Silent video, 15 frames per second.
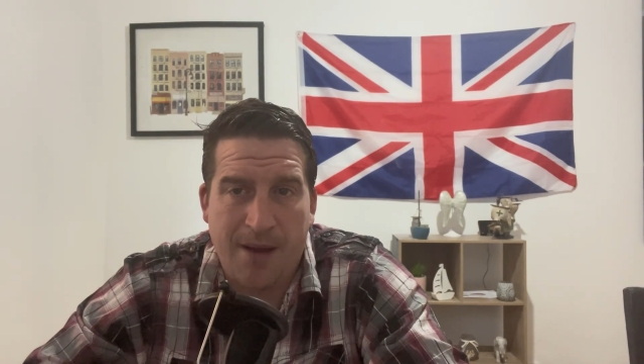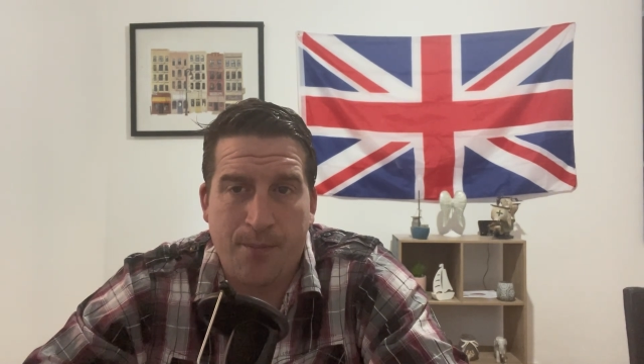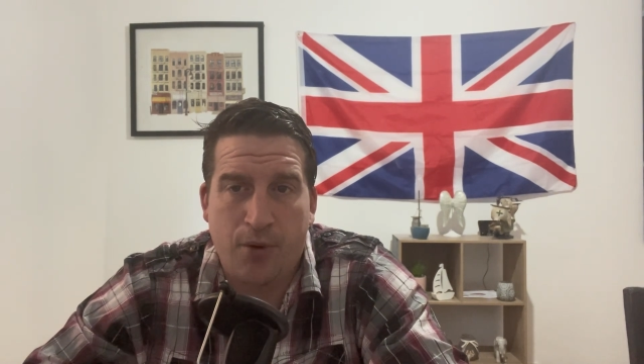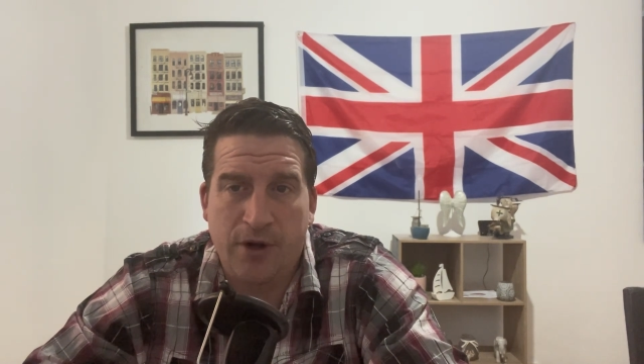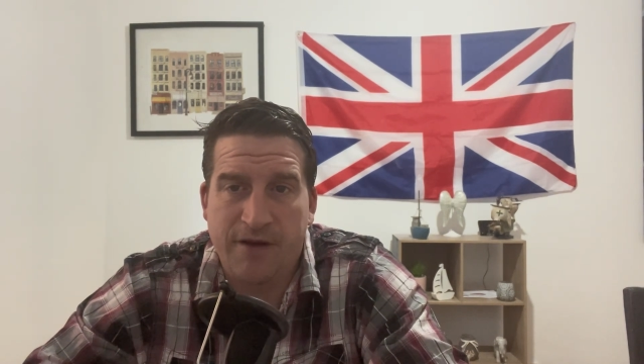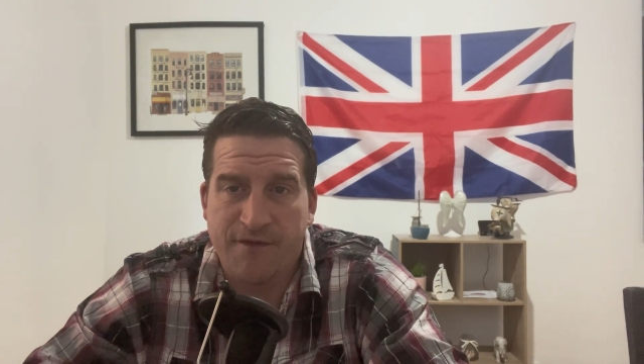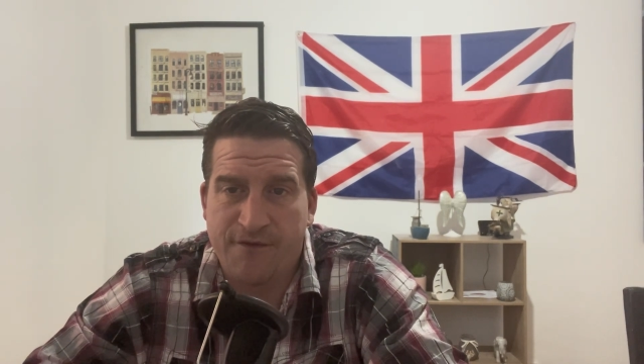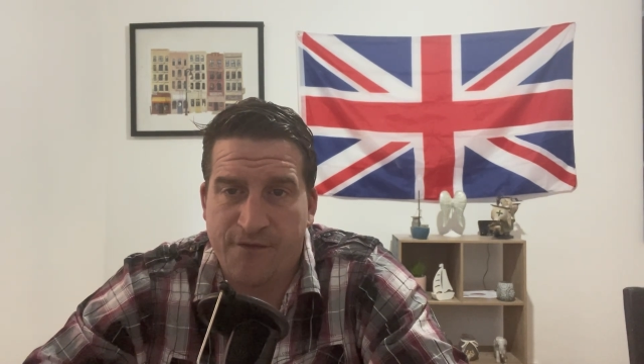
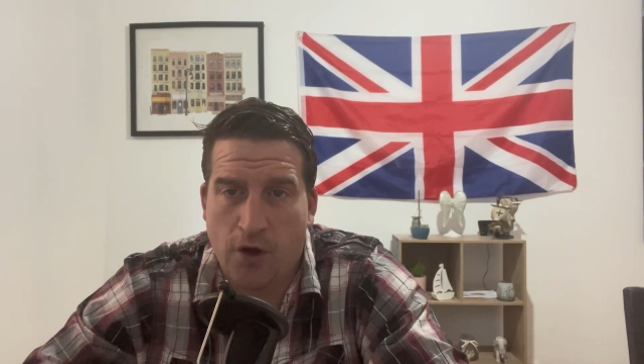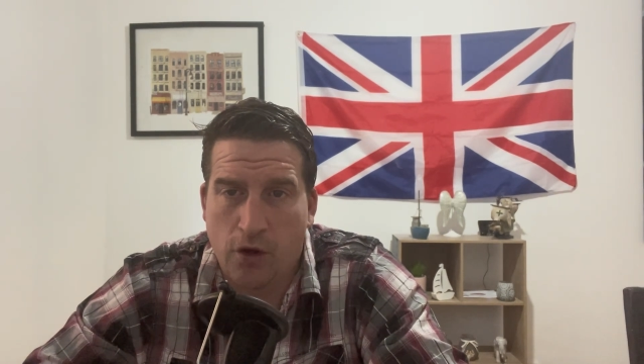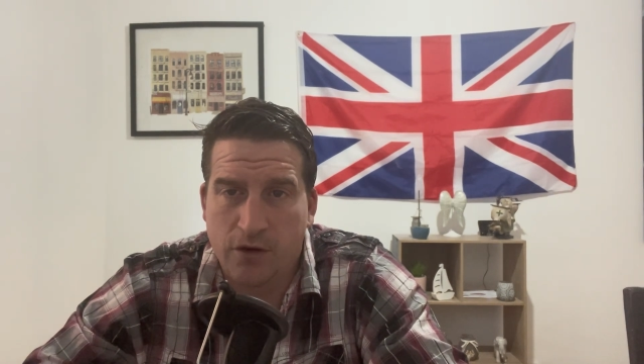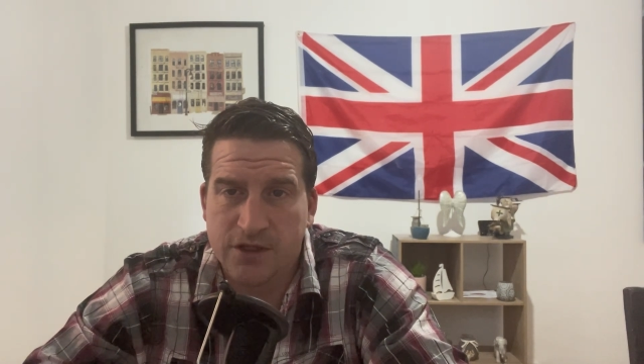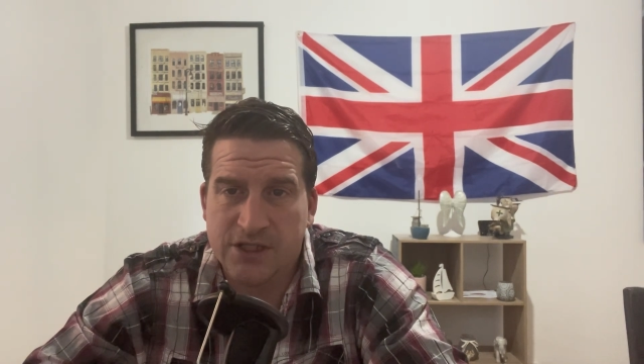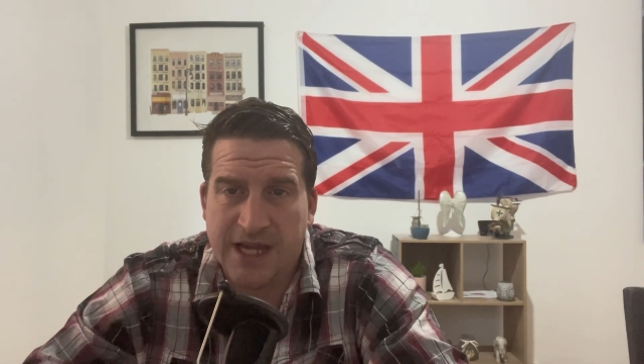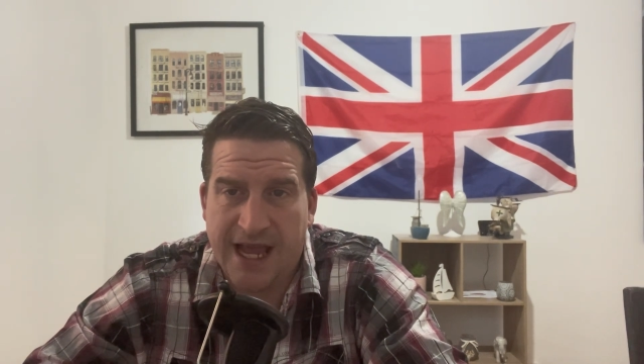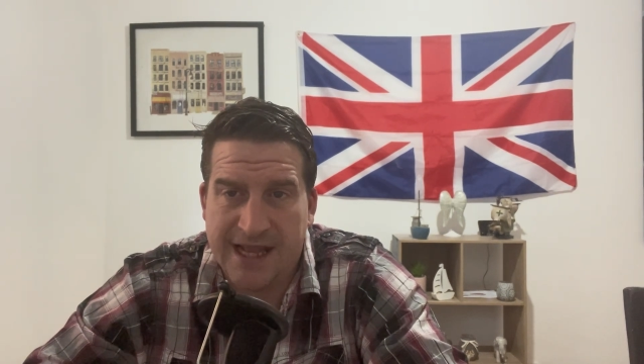putting
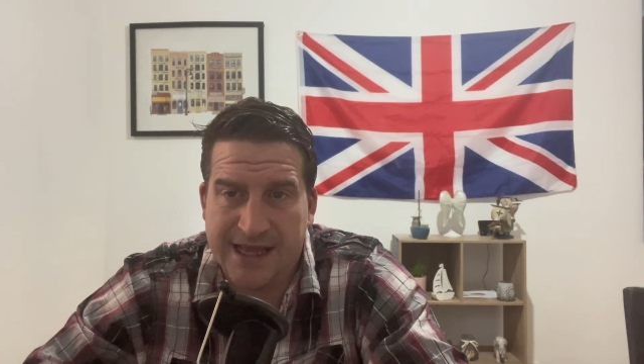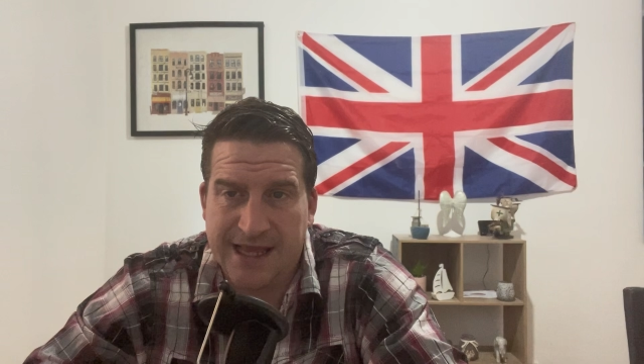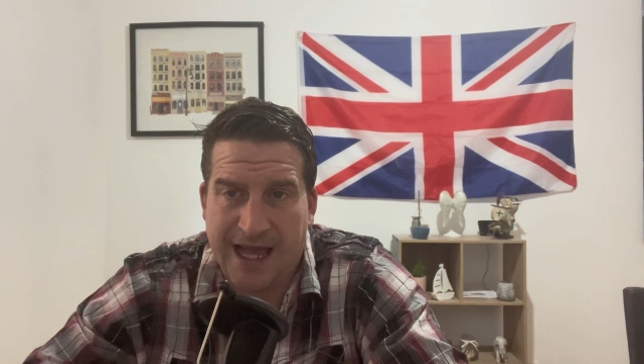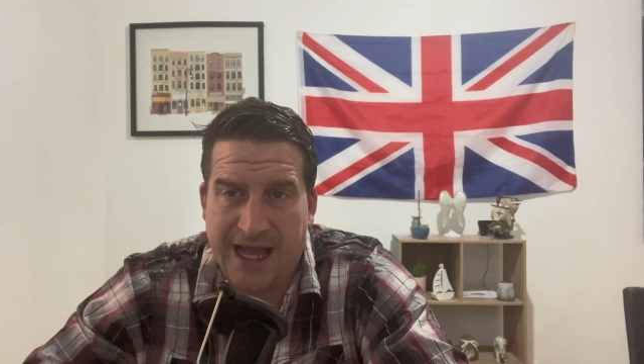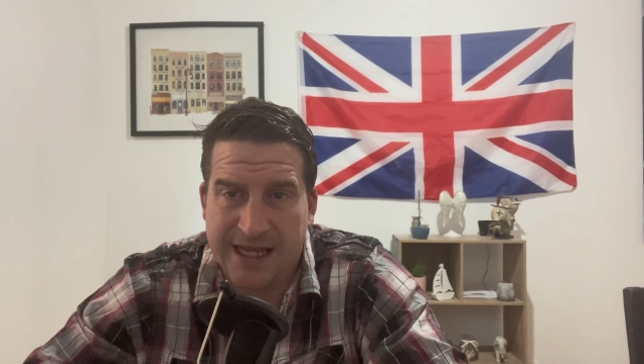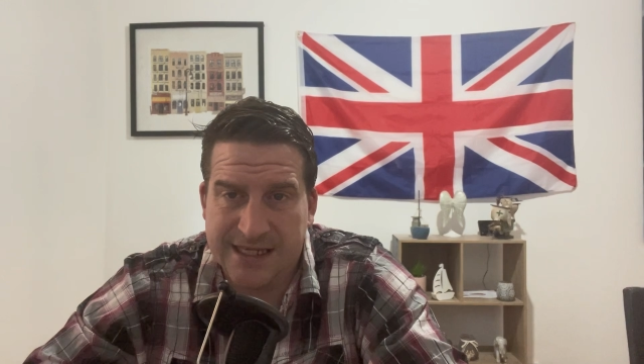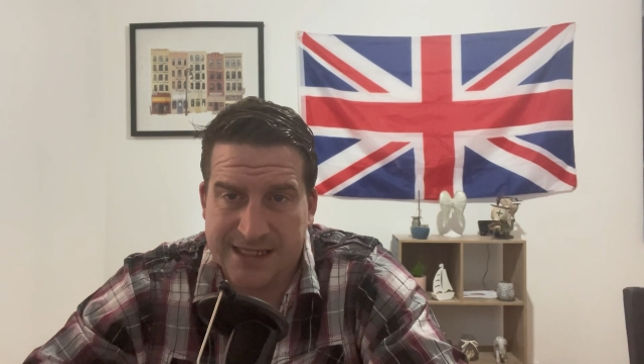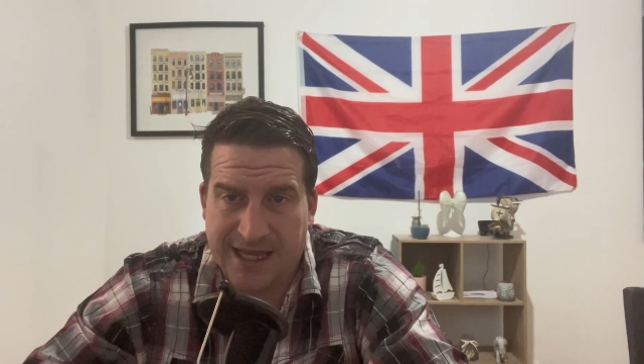false
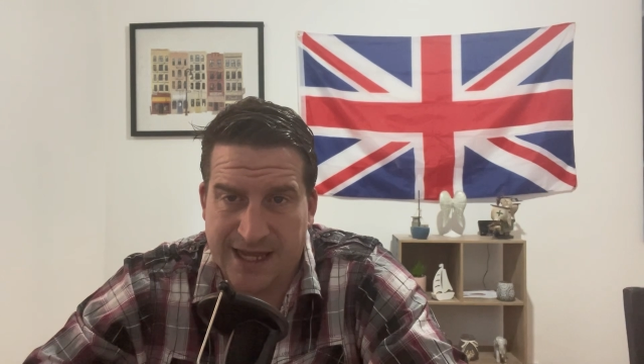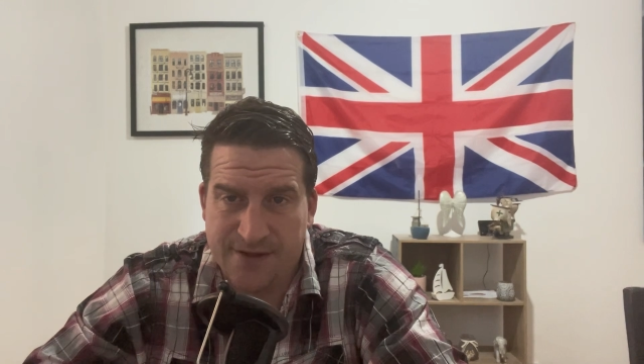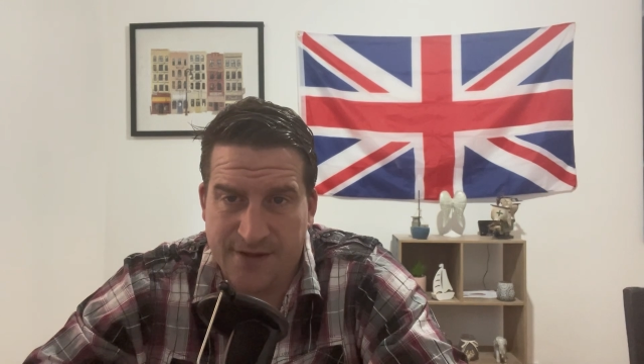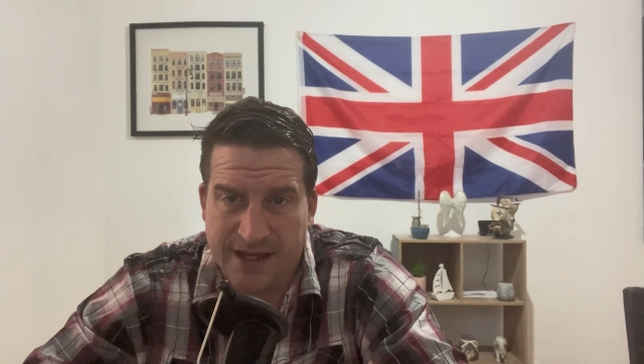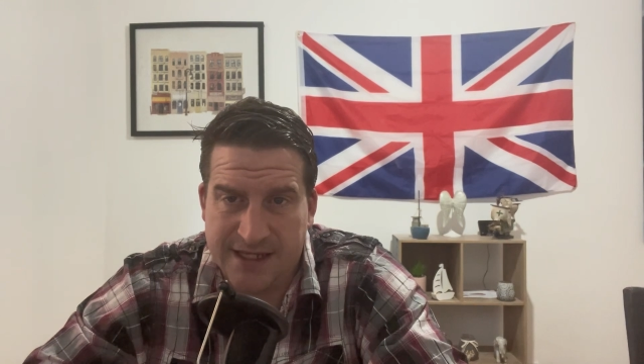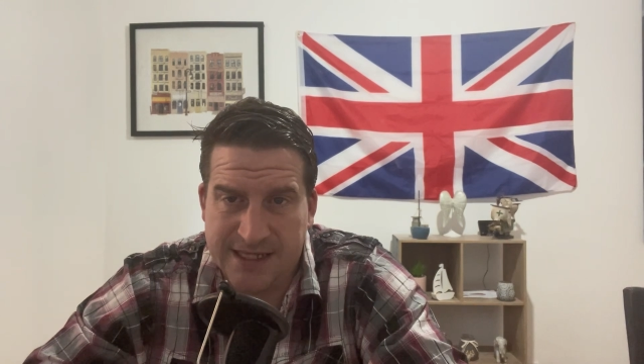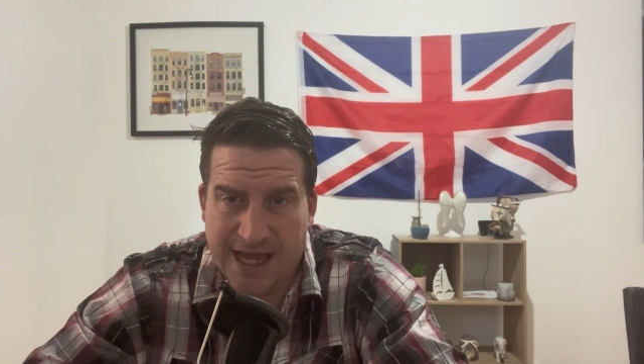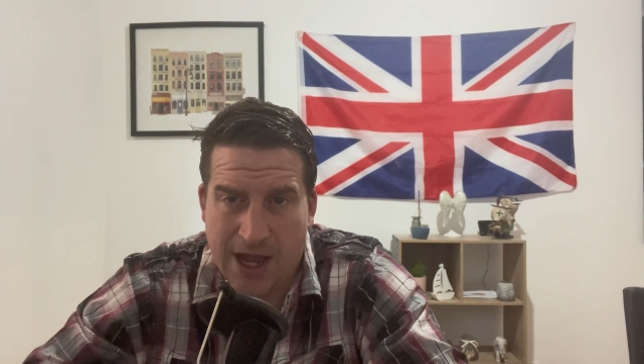headlines like
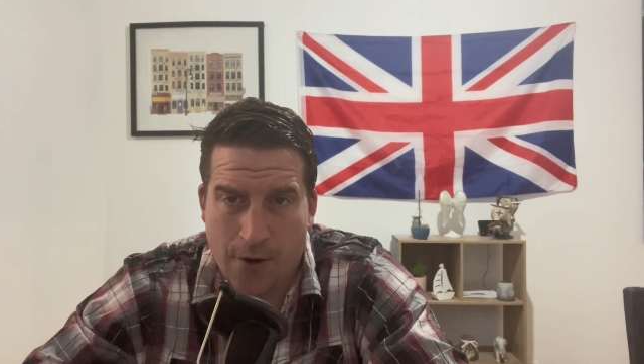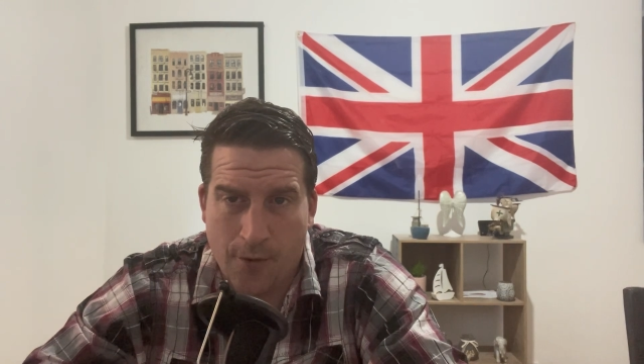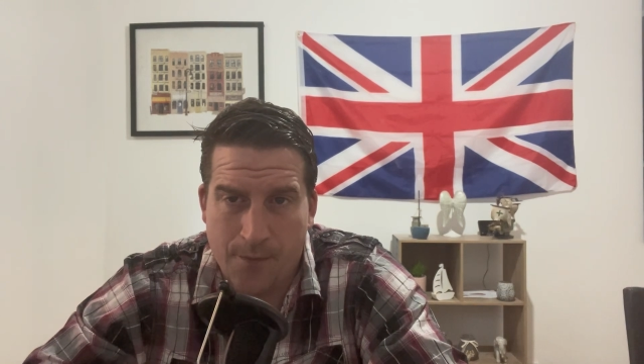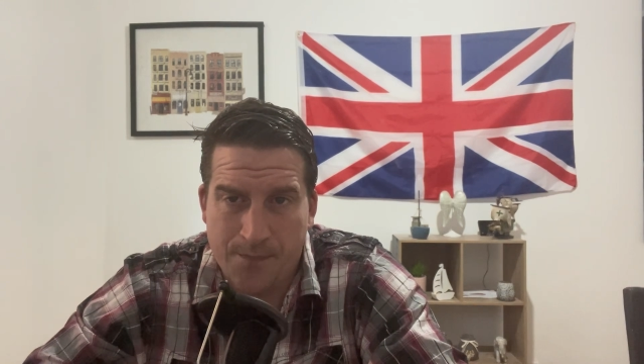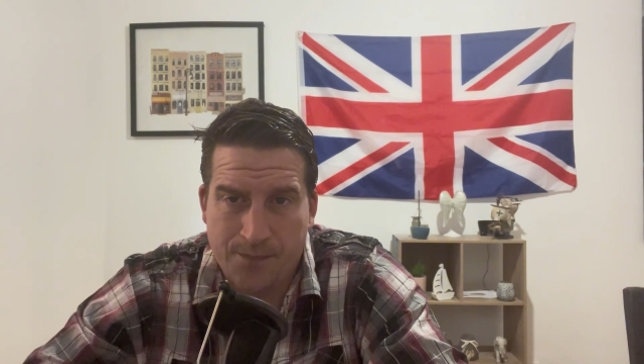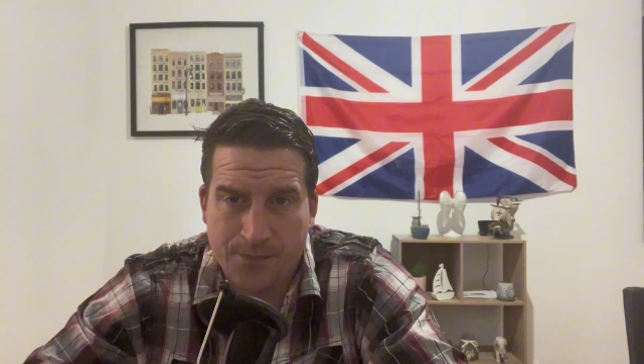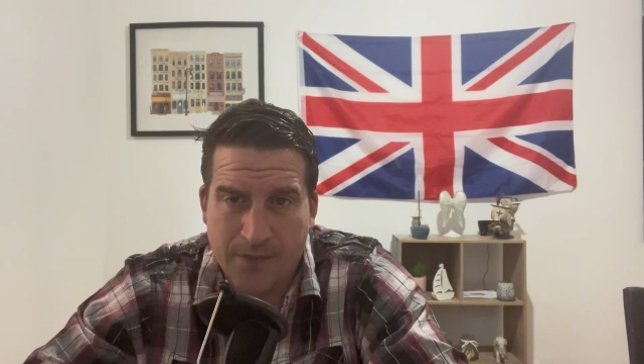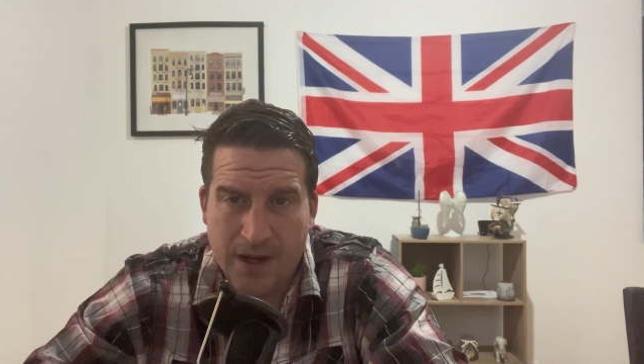this
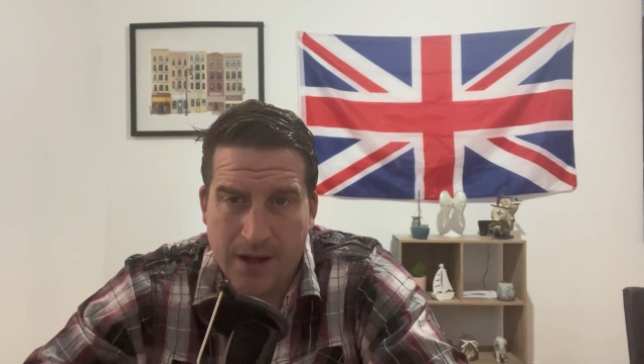out?